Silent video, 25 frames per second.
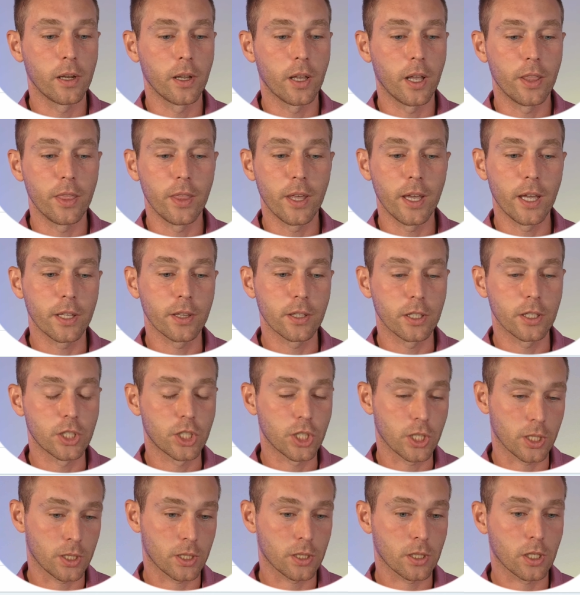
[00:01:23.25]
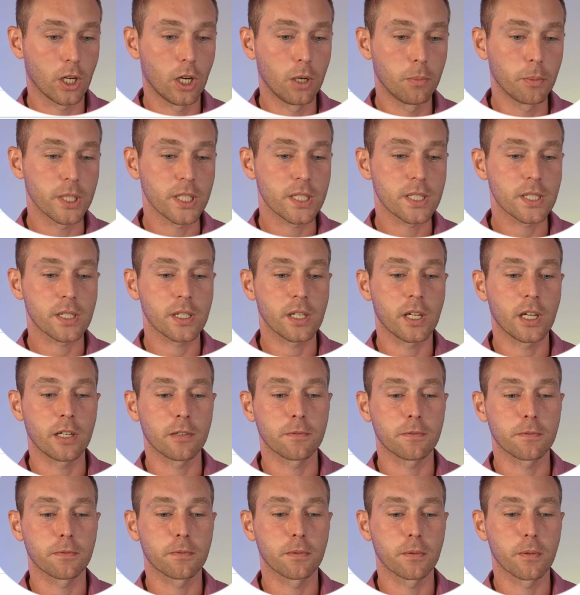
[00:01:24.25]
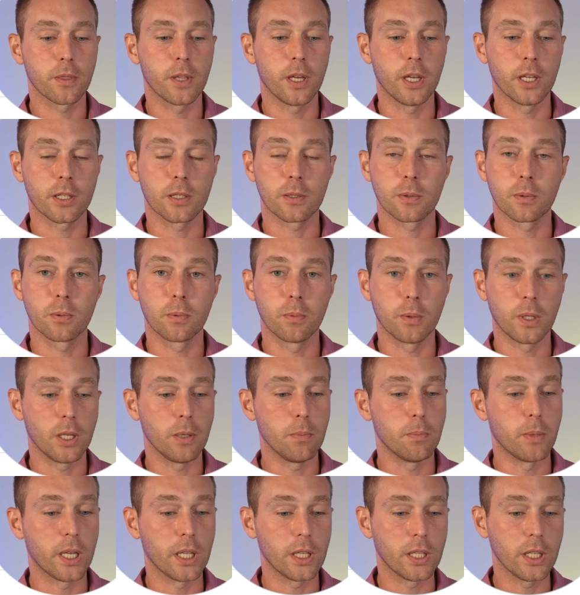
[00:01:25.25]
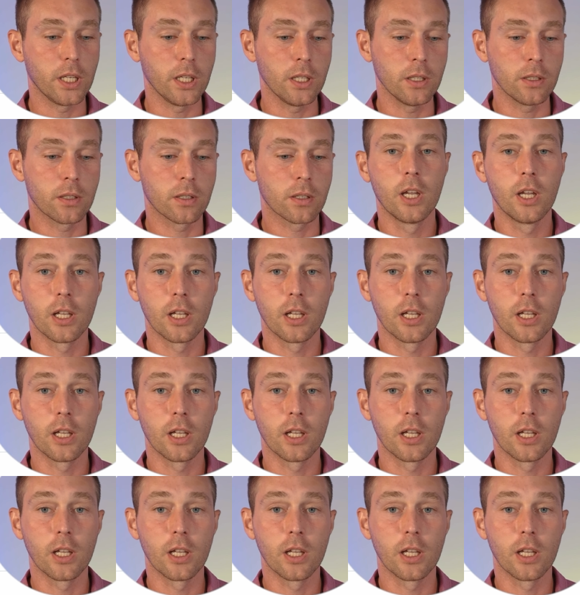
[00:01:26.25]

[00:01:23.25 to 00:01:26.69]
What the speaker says: and then it just common stuff that we may need,